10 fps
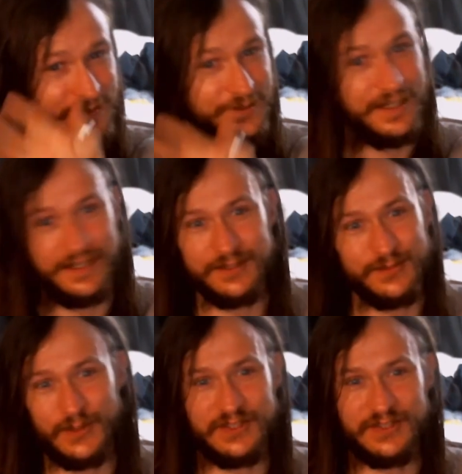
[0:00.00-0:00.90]
yeah, this
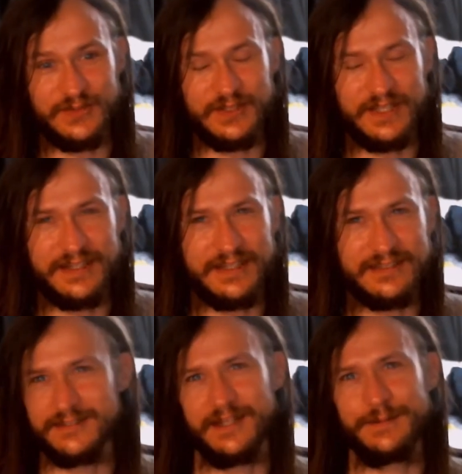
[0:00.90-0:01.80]
person's been taking
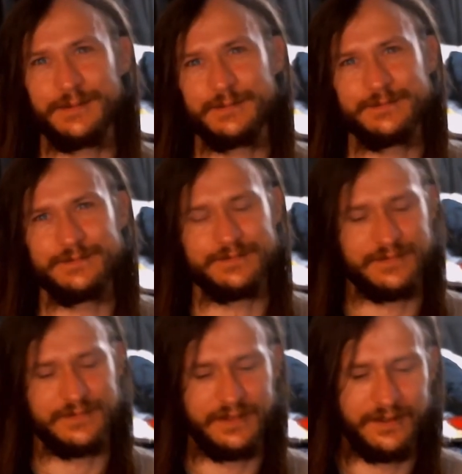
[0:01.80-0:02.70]
their time.
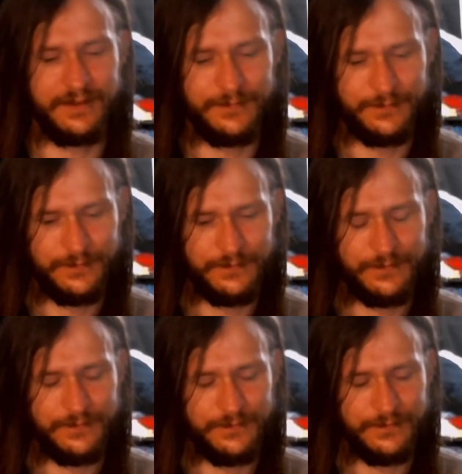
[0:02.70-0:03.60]
You know?
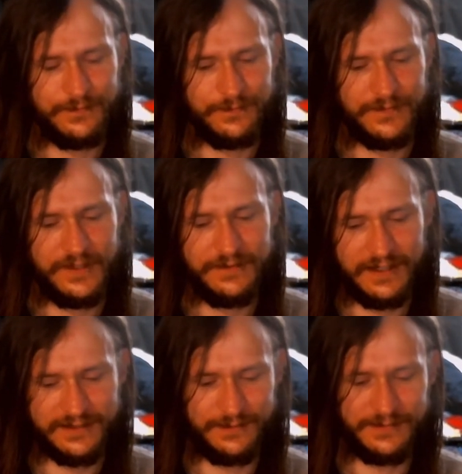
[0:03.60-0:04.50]
They've
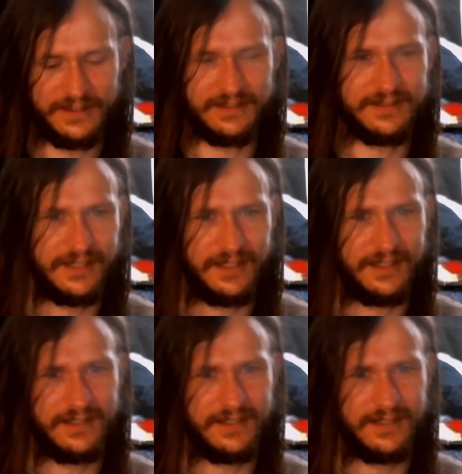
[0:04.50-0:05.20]
got something to say.